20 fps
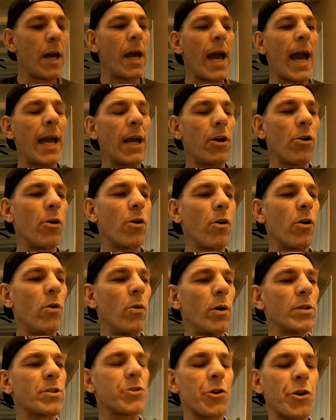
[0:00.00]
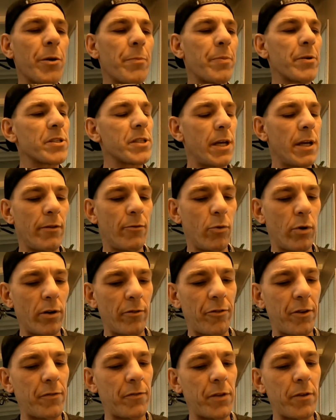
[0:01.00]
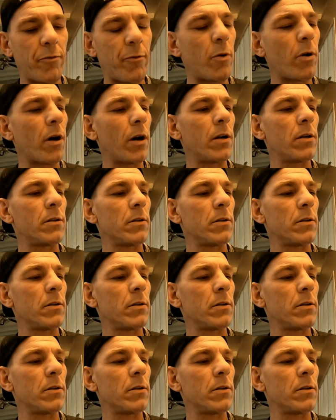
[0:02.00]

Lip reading: Hey Google, what's 30% of 154?